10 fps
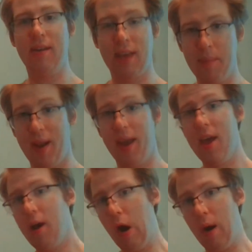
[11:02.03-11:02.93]
time be like,
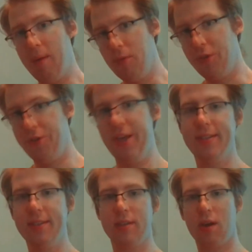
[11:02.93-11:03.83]
alright,
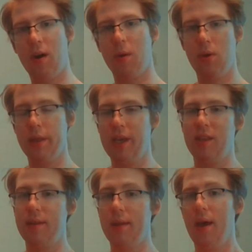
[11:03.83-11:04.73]
this is the card I'm going to
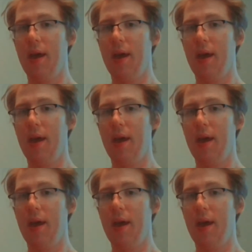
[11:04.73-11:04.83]
need.